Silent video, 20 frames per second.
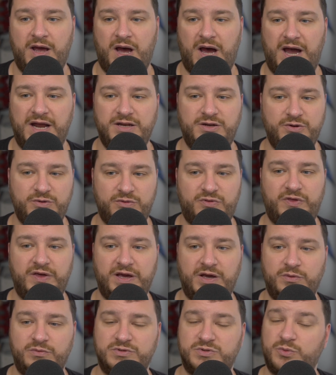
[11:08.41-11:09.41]
I do
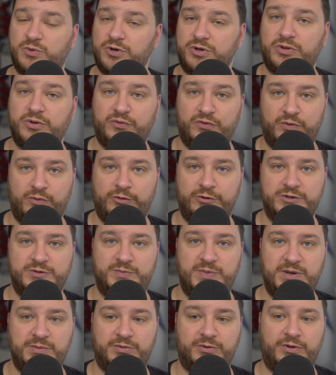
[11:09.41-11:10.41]
think it was worth it for most
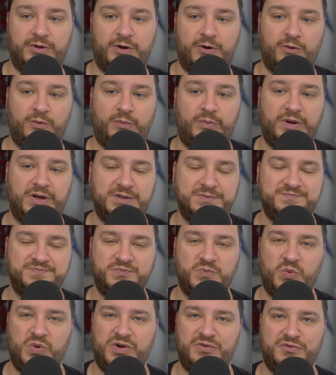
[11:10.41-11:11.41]
people though, but
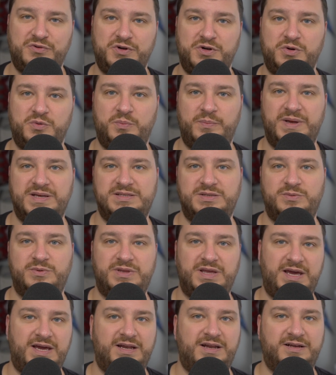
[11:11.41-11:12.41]
whenever you're messing
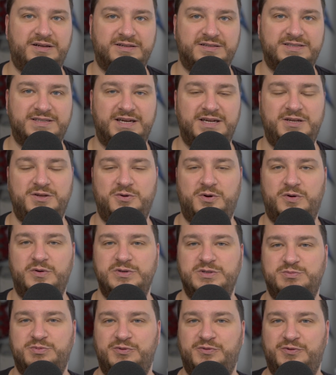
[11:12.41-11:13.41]
with handhelds, I do
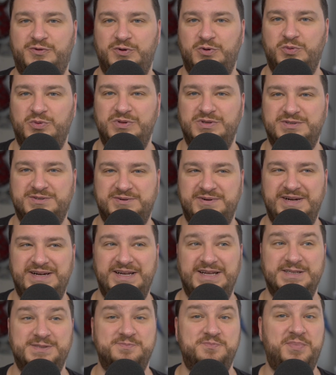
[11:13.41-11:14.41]
always prefer when the screen
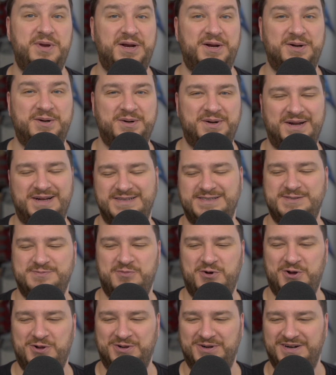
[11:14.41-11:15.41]
gets bigger, not
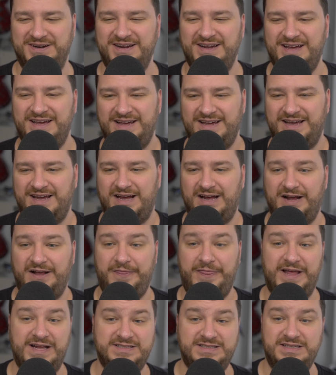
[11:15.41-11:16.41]
smaller.
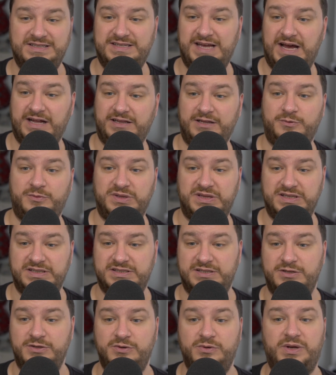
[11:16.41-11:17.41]
And that's exactly what
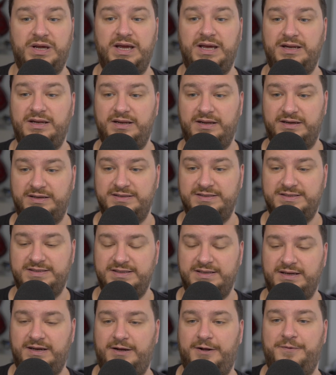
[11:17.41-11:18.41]
this new kit
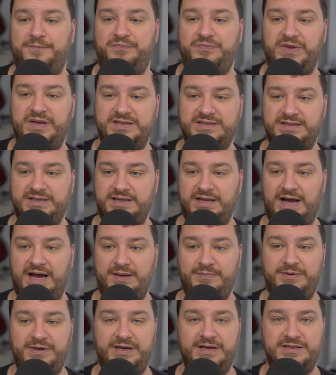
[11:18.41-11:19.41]
does. It's an
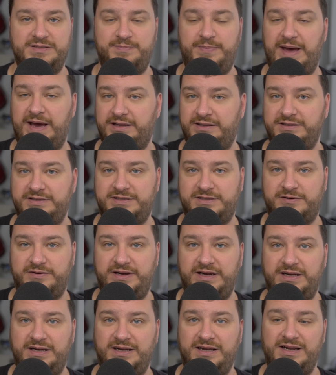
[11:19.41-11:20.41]
IPS backlit
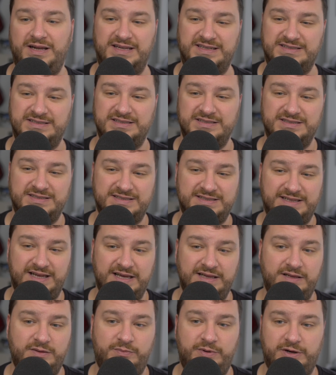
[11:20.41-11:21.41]
screen. It's
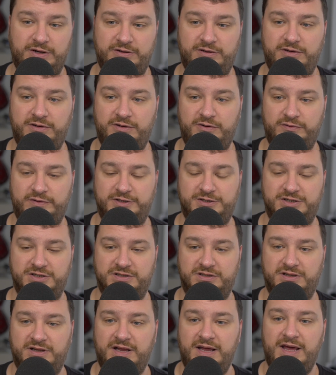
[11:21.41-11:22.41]
slightly bigger than the
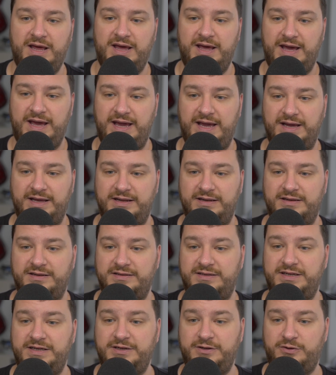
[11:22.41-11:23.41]
original. And
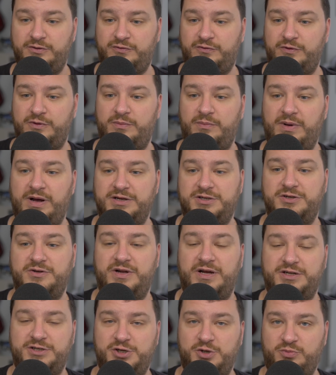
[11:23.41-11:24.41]
Tito from Macho
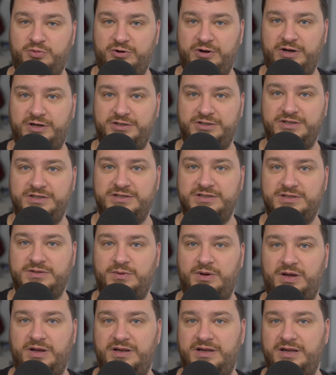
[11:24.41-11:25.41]
Nacho Productions
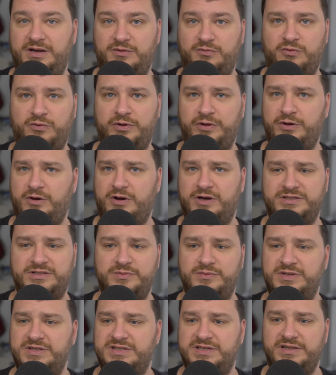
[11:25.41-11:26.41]
did a really
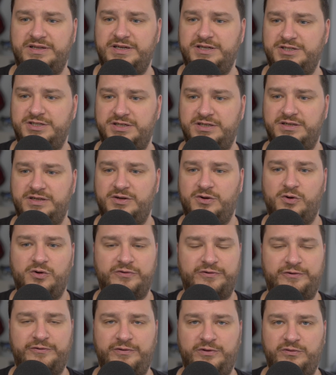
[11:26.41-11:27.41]
awesome installation and
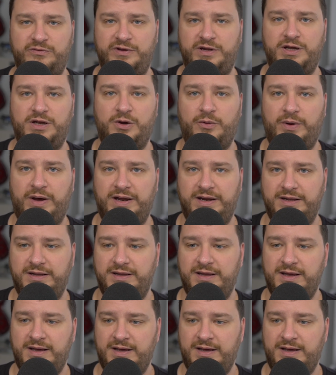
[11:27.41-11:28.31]
overview video on it.